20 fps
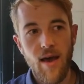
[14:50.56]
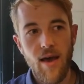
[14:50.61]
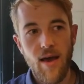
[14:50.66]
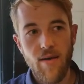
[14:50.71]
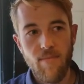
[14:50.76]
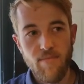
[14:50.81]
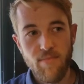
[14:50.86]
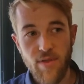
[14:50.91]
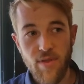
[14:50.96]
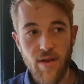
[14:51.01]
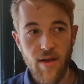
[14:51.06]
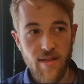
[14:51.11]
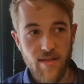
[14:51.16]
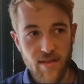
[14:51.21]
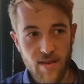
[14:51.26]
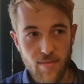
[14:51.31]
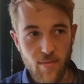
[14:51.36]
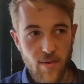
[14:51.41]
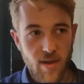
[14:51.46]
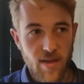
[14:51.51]

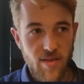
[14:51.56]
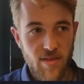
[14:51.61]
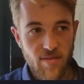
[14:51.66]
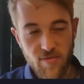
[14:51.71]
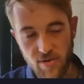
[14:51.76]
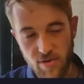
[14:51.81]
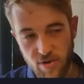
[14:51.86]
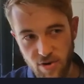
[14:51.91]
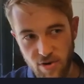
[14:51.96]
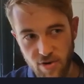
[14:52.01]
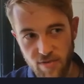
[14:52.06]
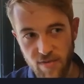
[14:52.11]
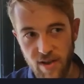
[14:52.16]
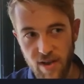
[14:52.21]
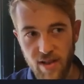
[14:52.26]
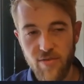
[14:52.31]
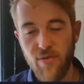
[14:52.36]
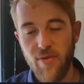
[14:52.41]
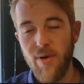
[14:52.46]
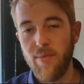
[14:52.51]
And then we get the
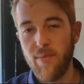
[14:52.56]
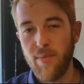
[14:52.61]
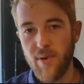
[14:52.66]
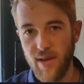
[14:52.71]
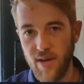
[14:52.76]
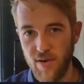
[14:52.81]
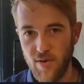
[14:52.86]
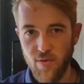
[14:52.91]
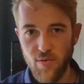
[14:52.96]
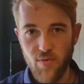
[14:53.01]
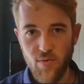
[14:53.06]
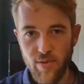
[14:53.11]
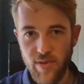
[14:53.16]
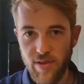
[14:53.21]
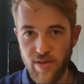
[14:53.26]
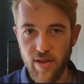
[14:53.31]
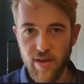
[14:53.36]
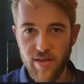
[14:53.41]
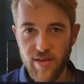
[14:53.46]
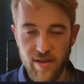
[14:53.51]
return value, and we need to
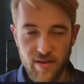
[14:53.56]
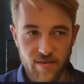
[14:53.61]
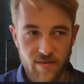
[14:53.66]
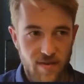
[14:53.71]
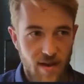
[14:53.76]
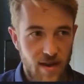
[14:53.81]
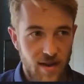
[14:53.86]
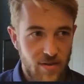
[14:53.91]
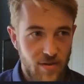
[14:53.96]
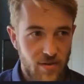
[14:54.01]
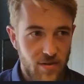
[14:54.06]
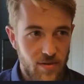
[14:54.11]
do the .int